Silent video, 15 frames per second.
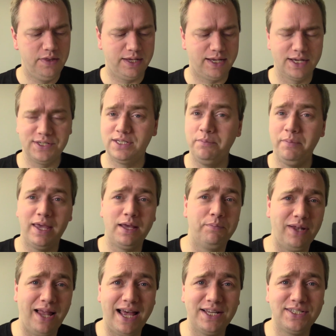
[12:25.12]
the custom Mega
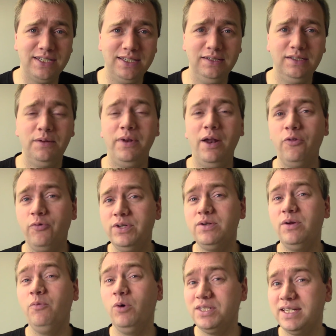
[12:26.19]
Blasta. Now the
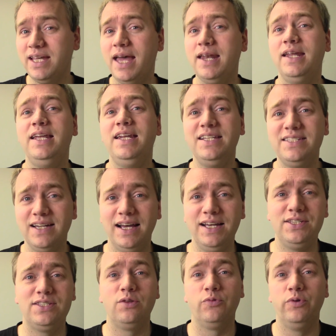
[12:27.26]
reason, and once again, it is
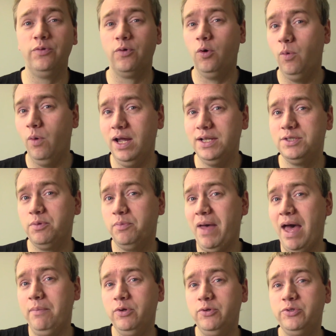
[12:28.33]
nice the reroll ones with
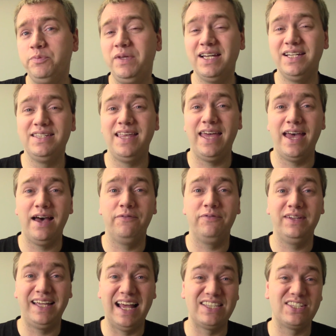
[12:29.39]
Bad Moons because they
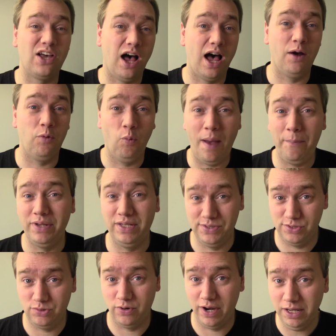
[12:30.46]
have Gets Hot
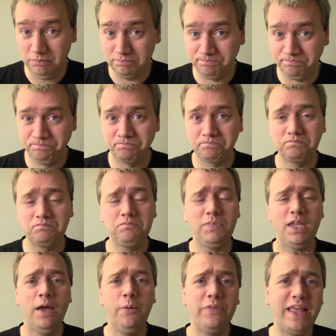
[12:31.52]
weapons, right?
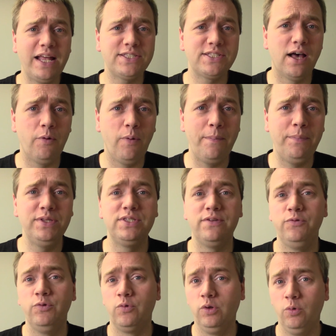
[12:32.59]
And with Gets Hot weapons,
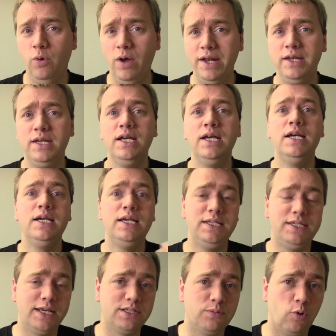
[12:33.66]
if you roll a 1,
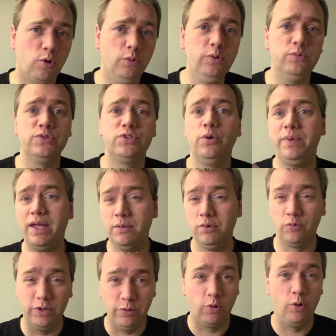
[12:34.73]
he takes a mortal wound. So being
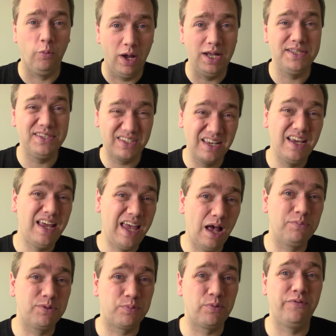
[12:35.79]
able to reroll 1s
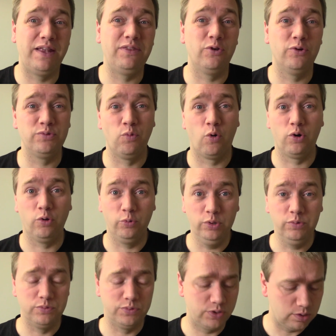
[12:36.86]
helps prevent those mortal
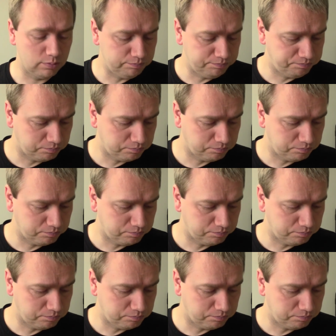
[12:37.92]
wounds.